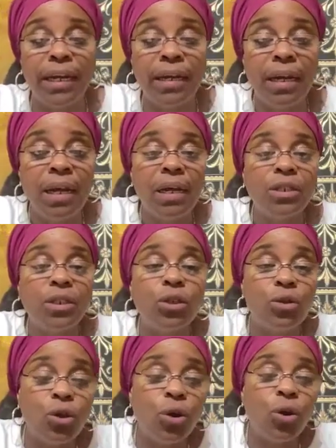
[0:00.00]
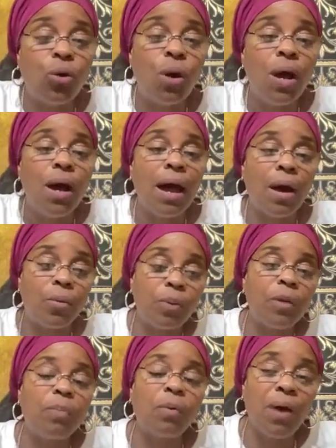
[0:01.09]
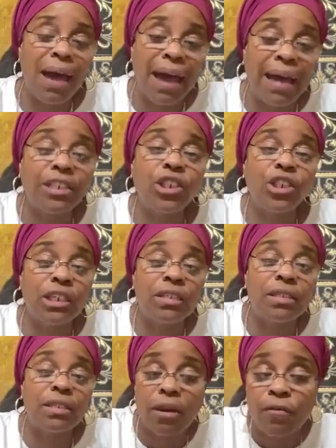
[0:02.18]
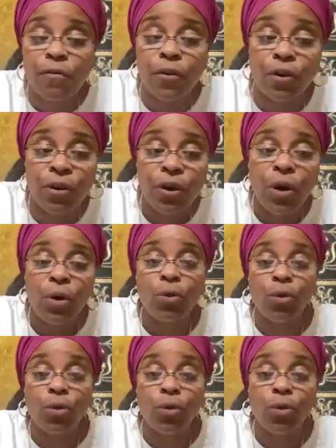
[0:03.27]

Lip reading: need to know how people actually suffer